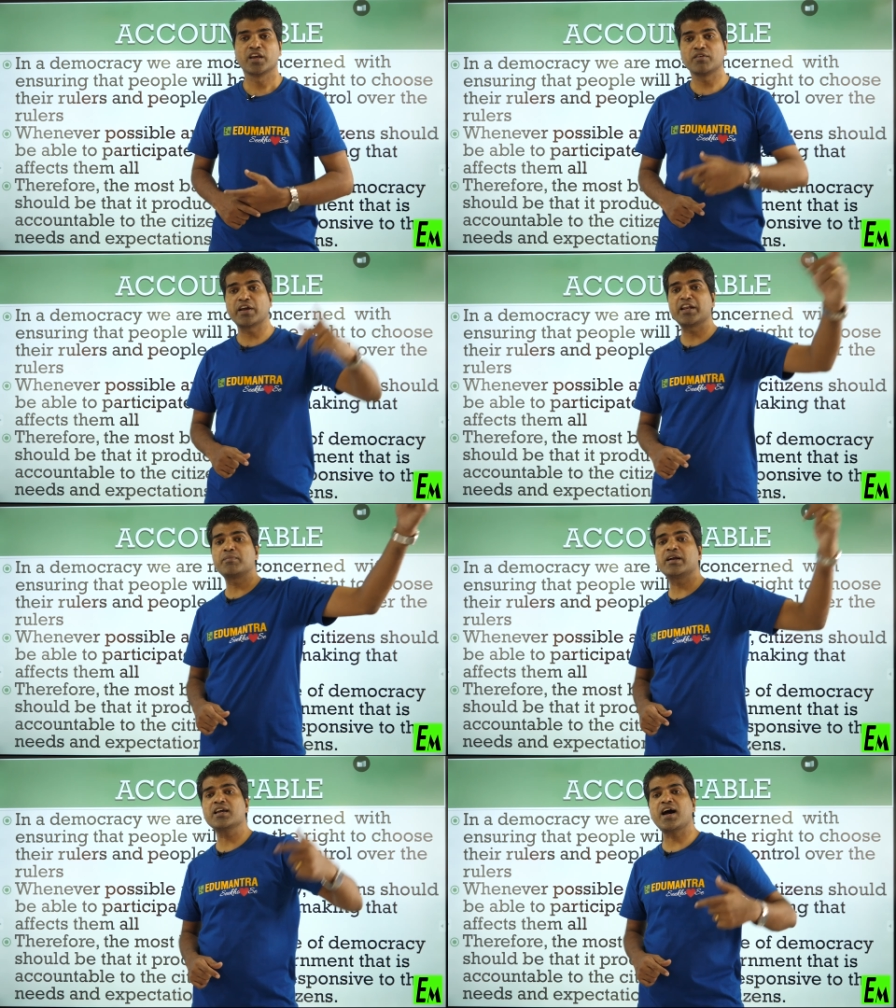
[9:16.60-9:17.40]
If
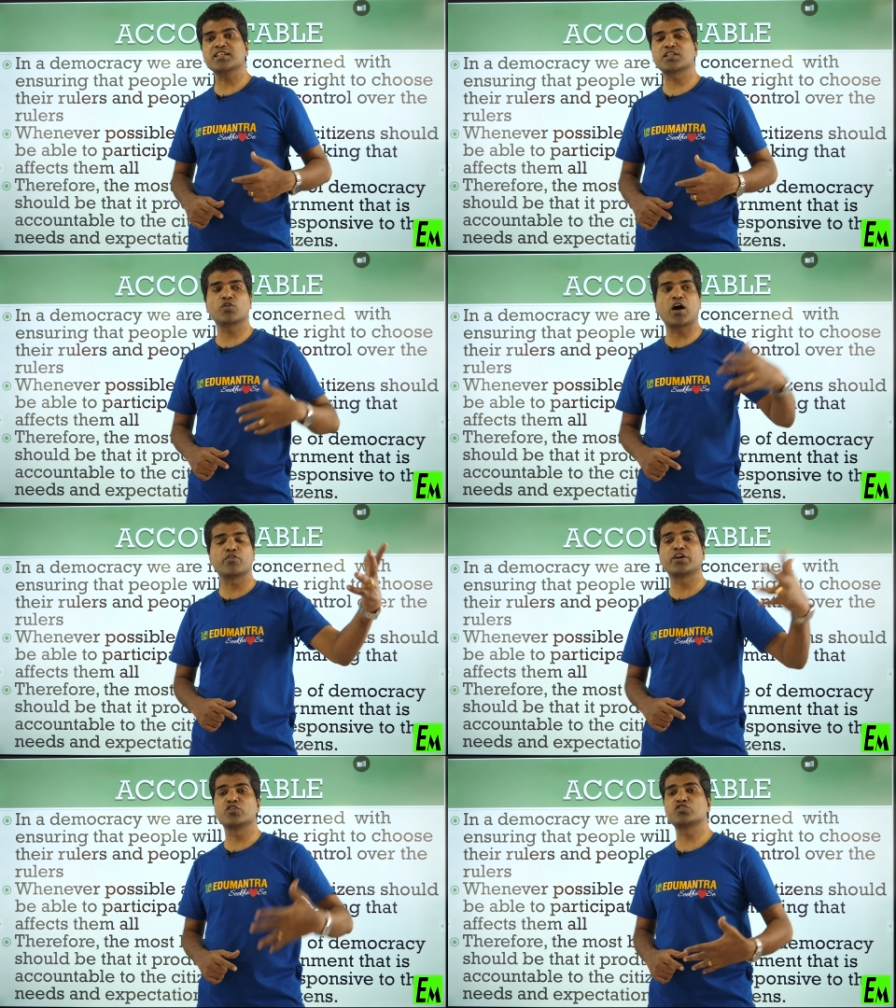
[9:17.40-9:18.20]
anybody asks you
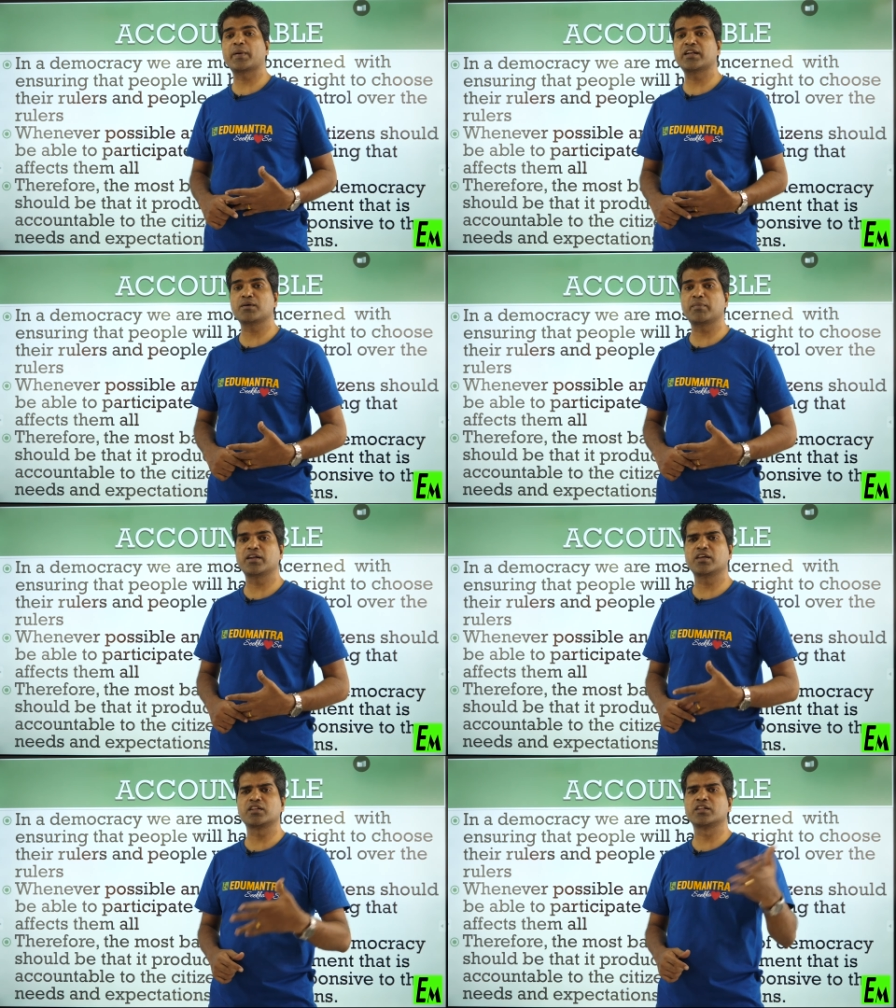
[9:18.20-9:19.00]
how did you spend the
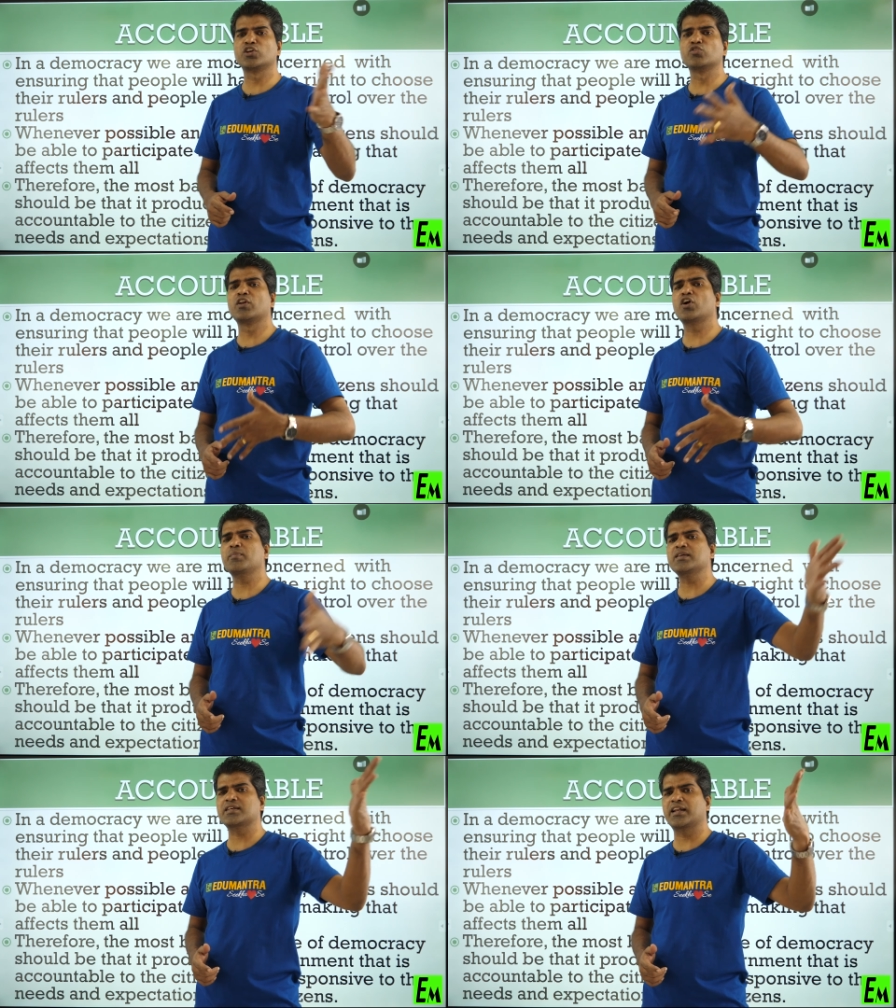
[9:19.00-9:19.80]
money, you will
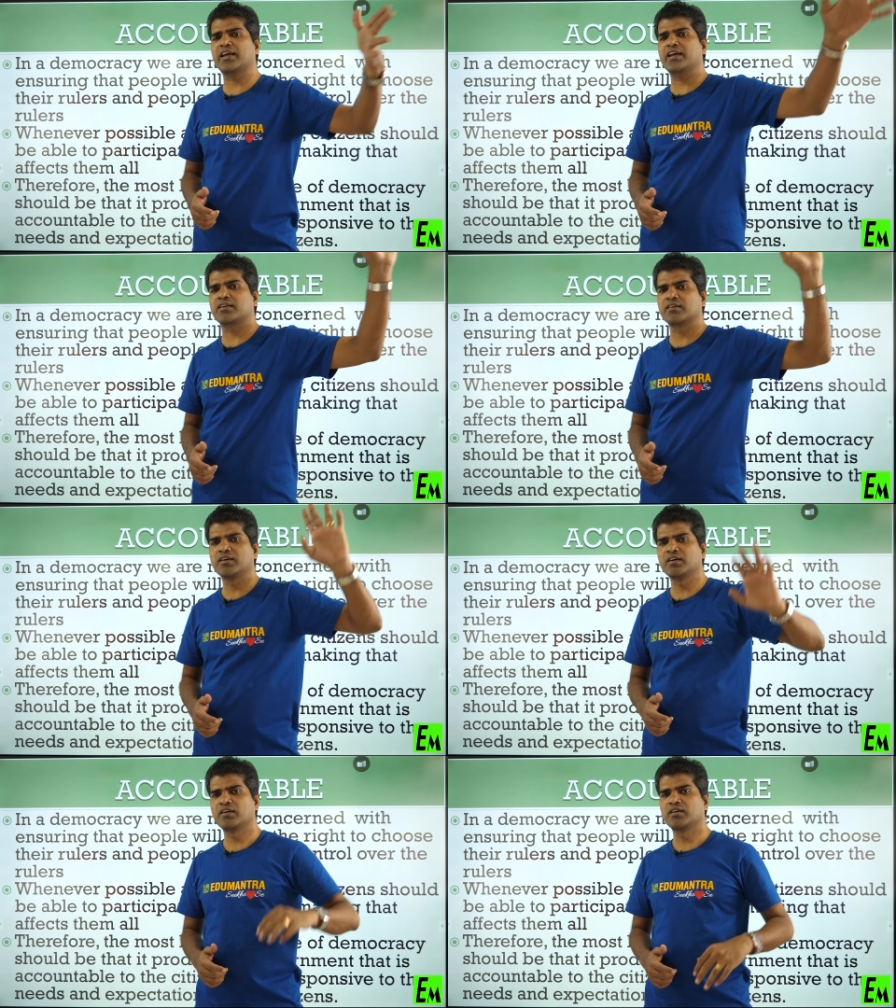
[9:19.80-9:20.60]
not be saying, hey,
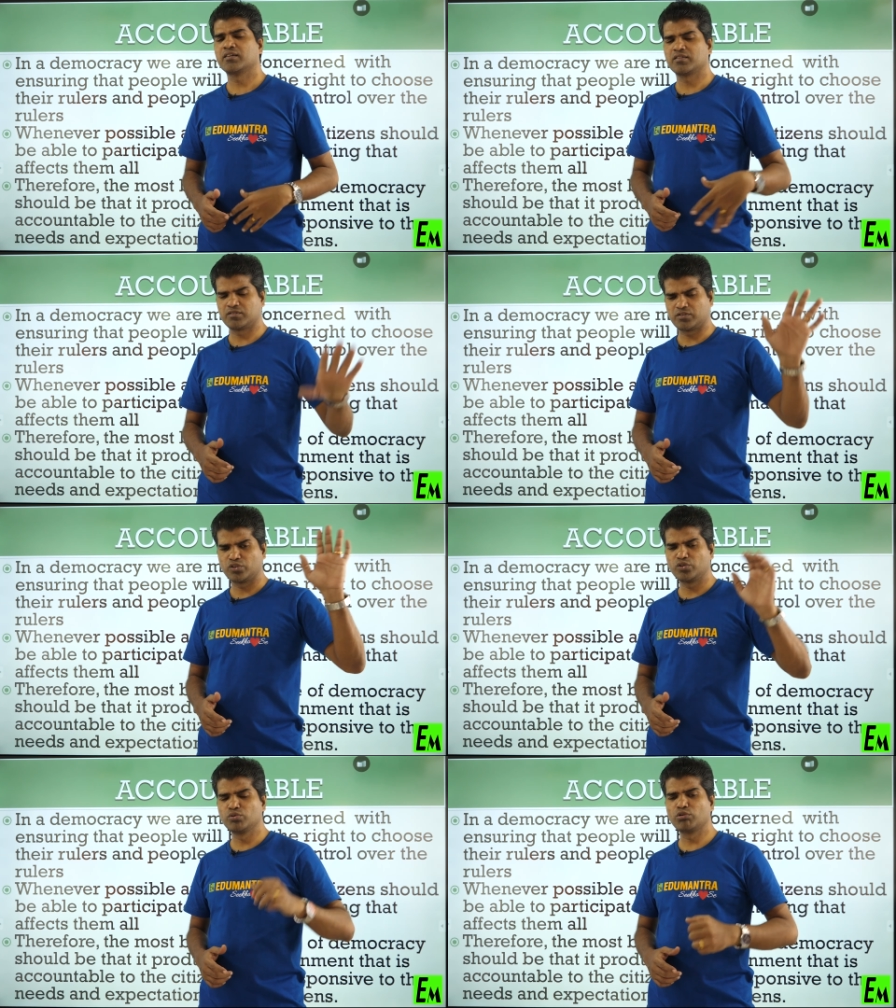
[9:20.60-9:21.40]

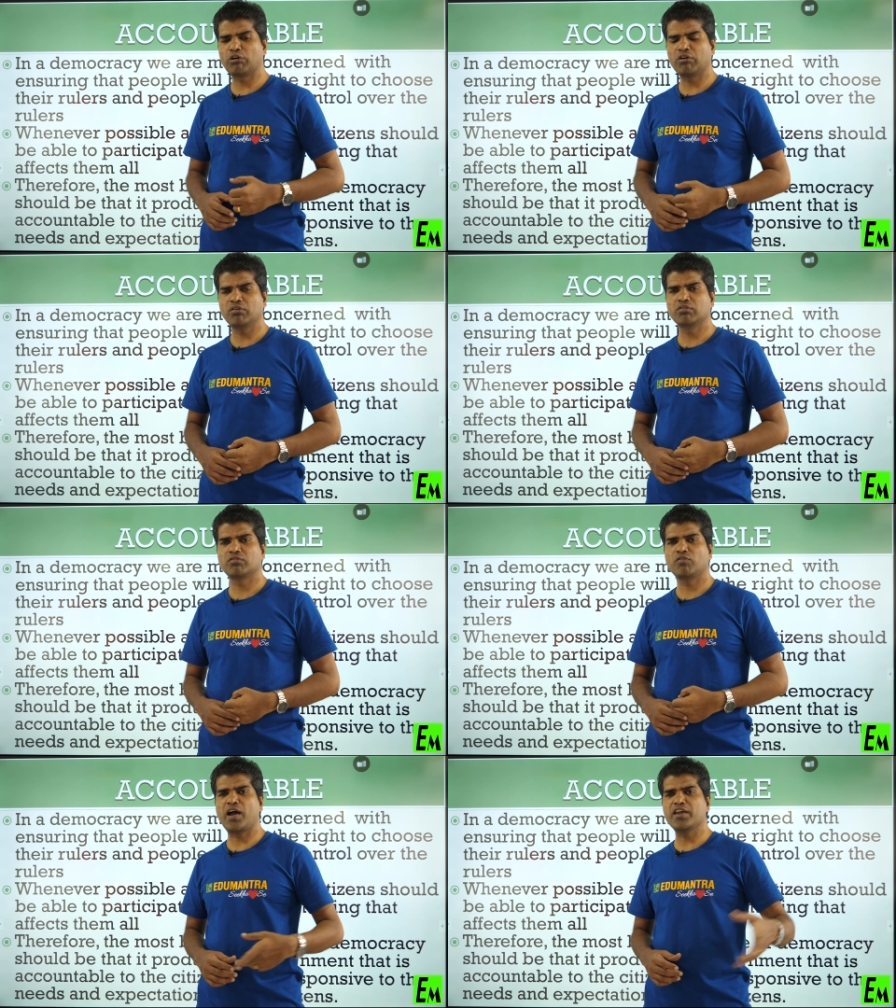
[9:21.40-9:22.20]
you go.
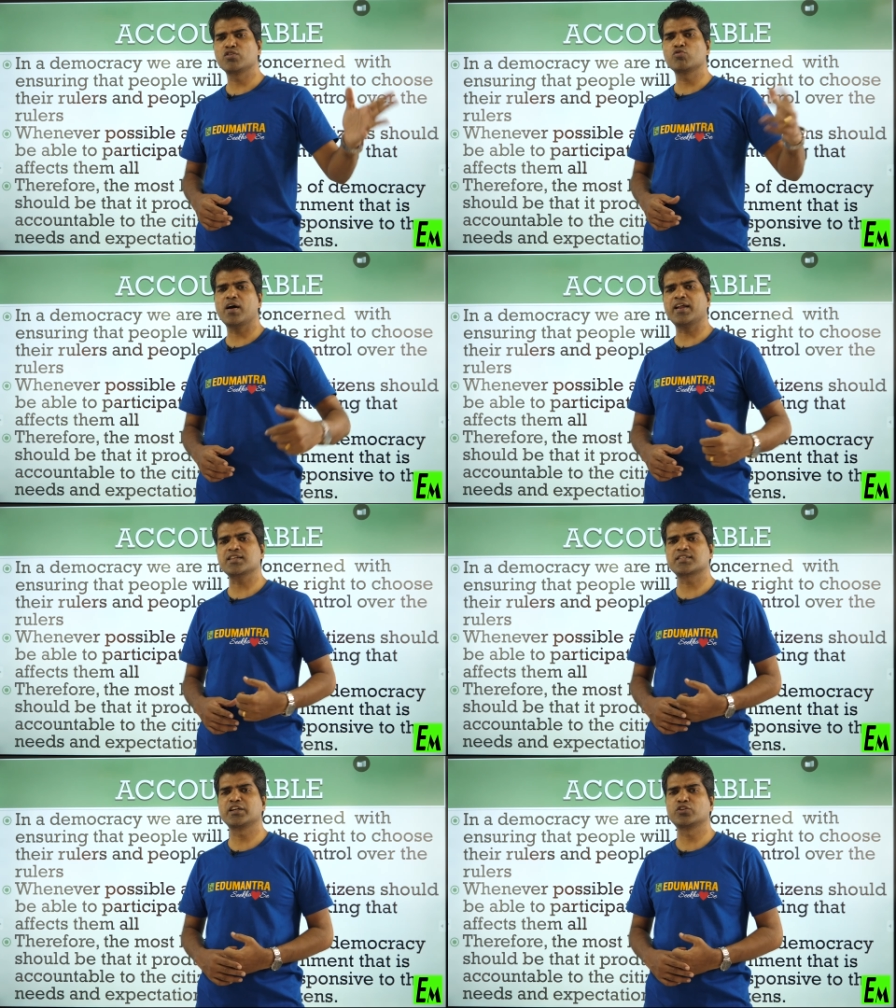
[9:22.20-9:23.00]
Why you are
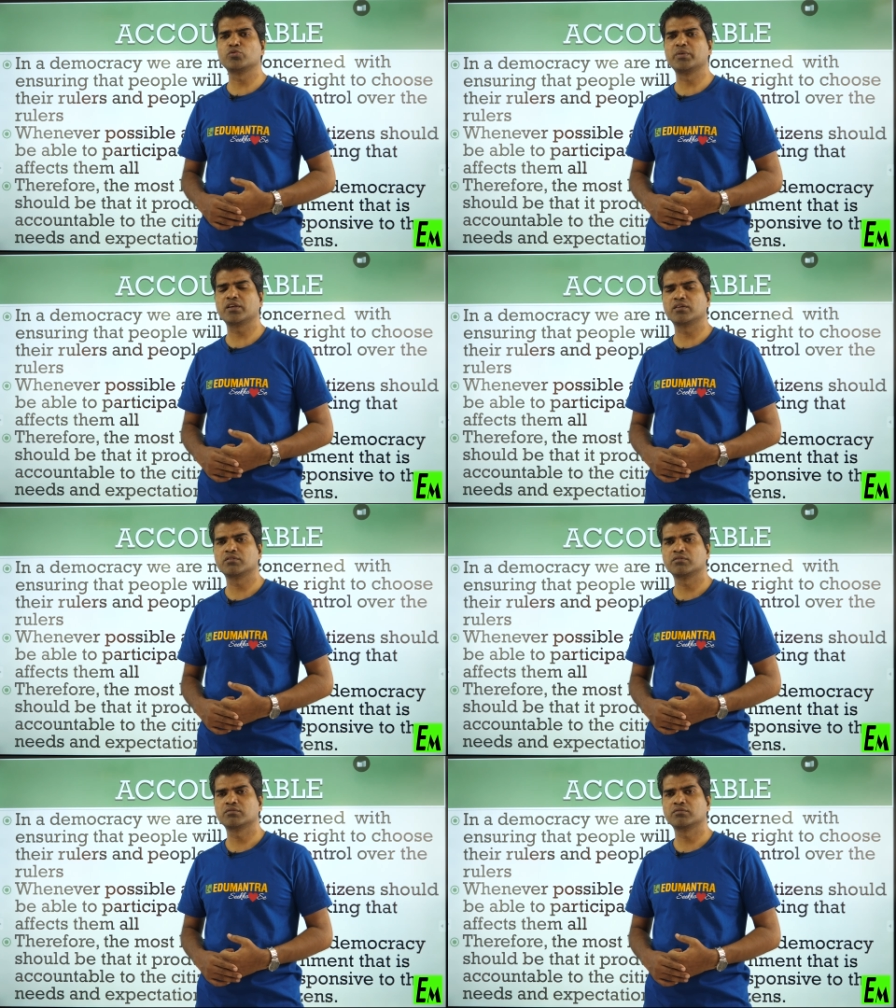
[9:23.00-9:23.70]
asking to me?